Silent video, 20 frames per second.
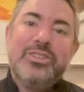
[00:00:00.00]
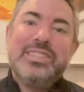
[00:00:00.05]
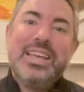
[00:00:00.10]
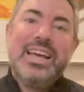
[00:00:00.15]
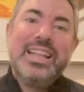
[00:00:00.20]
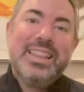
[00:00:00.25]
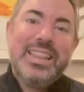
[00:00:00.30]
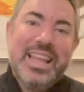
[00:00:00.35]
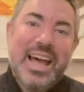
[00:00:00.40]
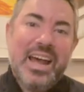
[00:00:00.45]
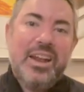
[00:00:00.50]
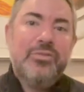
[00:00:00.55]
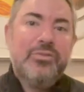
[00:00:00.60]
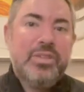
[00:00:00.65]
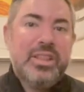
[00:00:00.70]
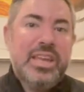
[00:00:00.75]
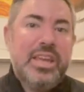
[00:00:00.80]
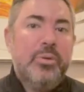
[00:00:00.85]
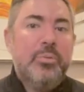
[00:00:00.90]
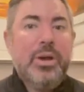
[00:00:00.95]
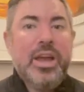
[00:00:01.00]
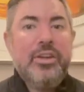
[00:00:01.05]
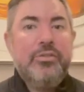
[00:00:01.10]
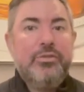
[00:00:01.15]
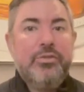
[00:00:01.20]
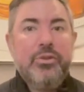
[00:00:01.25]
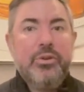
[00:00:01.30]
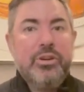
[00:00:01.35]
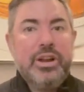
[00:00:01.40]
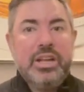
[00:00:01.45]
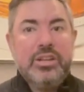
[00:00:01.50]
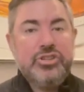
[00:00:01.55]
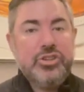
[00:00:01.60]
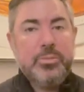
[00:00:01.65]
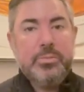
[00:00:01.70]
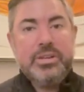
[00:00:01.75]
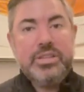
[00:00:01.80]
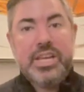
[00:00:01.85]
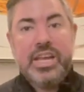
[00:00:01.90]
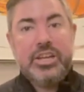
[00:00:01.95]
a lot of leeway for
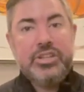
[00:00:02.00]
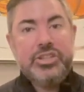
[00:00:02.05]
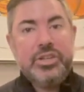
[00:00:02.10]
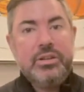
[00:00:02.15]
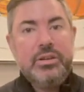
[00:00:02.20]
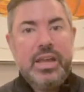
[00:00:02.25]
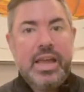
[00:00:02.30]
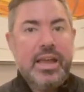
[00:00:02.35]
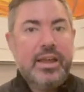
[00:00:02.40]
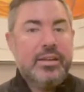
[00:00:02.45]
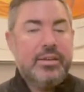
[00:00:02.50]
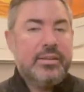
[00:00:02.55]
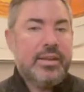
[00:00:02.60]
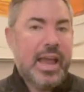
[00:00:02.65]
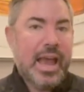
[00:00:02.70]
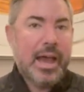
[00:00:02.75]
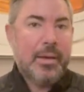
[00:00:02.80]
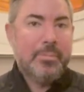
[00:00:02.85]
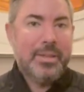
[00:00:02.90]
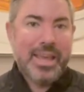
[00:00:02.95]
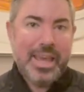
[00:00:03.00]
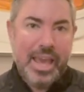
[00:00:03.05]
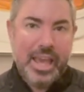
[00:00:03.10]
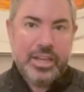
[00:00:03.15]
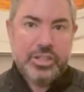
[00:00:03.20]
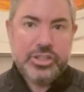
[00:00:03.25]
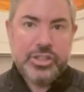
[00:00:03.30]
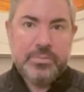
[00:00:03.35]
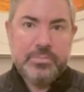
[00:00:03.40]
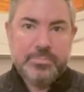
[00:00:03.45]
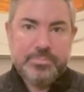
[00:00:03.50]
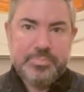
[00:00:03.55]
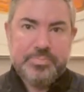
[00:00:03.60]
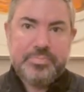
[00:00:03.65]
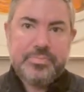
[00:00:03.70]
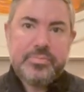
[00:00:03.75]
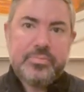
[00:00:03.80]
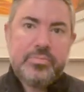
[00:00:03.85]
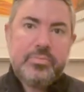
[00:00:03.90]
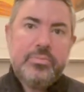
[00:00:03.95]
interpretation and application.
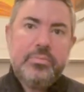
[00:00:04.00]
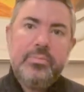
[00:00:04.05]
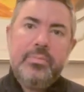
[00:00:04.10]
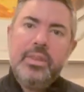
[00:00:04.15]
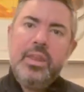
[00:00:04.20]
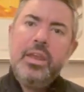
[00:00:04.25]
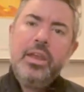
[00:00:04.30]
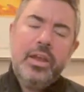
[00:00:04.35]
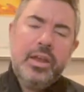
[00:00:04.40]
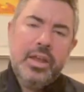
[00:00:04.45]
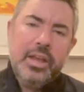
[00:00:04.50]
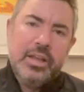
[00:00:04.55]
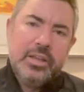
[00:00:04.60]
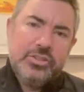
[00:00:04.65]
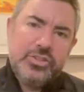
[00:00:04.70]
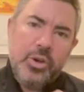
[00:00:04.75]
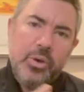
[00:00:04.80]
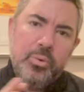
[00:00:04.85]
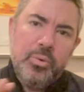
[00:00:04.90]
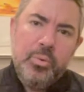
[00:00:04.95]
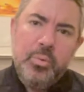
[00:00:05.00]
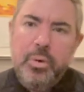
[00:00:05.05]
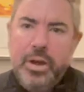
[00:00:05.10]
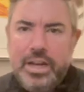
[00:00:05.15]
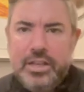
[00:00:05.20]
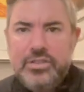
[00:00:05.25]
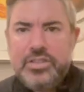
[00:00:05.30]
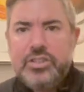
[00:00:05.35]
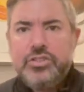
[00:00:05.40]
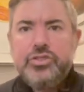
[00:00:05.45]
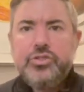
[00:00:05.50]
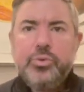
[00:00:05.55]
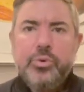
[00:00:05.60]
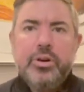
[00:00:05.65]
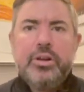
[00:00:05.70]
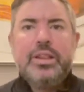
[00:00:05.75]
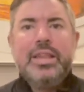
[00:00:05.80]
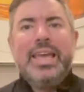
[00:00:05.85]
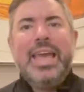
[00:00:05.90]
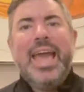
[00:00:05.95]
So what has
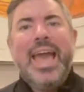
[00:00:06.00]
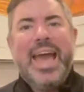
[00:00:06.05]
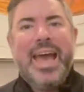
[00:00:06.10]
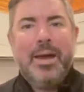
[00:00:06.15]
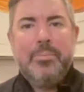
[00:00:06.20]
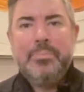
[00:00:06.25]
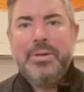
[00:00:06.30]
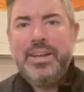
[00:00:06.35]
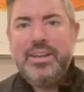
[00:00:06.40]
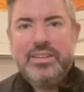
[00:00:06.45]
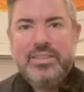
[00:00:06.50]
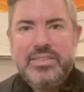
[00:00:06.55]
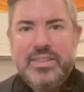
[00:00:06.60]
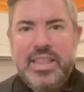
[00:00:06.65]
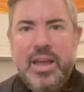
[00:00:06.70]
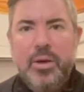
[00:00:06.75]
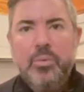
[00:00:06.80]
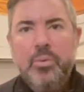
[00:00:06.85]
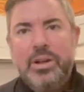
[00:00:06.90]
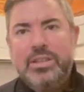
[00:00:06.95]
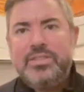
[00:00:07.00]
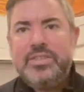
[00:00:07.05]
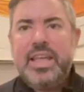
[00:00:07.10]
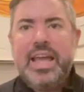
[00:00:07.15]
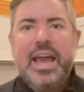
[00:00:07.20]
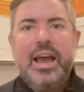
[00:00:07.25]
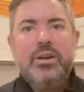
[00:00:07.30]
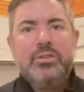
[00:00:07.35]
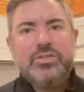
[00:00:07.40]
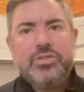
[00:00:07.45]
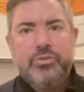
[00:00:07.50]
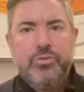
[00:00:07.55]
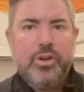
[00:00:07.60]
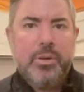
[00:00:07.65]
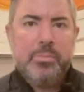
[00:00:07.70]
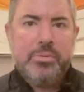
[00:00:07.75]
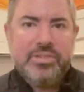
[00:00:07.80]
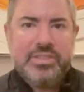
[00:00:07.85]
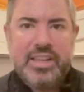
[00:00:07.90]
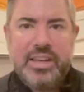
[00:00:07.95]
historically happened is that once the House of
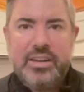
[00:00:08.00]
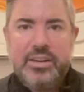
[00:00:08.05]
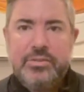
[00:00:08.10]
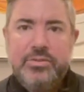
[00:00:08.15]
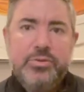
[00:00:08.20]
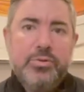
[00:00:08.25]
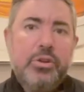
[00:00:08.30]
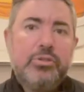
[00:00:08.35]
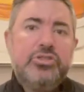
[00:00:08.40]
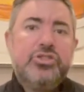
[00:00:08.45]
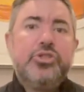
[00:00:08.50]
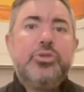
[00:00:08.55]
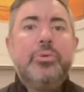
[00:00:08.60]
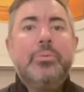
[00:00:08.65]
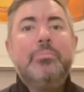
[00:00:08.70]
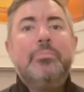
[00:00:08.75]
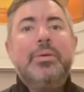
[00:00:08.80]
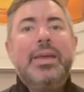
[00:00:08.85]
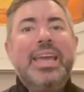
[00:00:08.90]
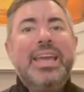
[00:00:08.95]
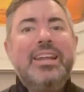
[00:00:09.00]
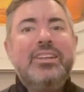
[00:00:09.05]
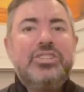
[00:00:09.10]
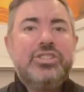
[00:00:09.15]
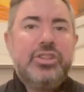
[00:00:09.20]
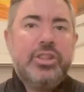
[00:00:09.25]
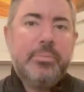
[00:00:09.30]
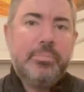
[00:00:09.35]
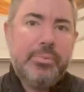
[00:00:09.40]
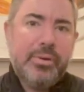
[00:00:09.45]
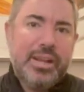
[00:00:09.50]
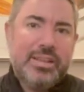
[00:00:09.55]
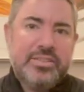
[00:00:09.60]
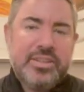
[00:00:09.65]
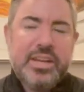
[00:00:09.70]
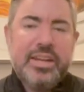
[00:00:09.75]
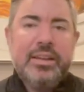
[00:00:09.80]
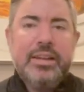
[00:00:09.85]
Representatives votes to impeach the president,